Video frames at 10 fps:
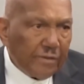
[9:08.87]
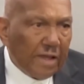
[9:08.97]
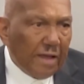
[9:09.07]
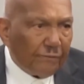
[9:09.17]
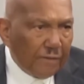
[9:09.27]

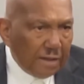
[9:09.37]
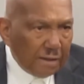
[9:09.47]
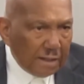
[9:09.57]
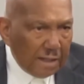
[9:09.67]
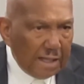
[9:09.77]
If
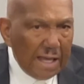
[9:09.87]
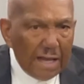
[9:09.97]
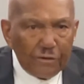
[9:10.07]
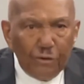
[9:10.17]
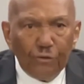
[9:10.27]
he
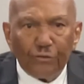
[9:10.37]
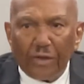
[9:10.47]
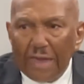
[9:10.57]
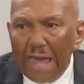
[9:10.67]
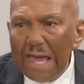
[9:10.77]
had used a
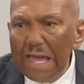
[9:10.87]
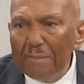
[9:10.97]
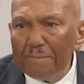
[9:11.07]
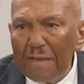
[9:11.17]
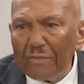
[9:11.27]

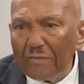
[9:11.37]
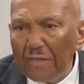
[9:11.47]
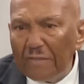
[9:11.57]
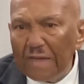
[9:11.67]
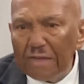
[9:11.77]
gang method
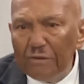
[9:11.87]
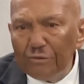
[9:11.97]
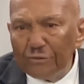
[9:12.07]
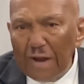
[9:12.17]
that they use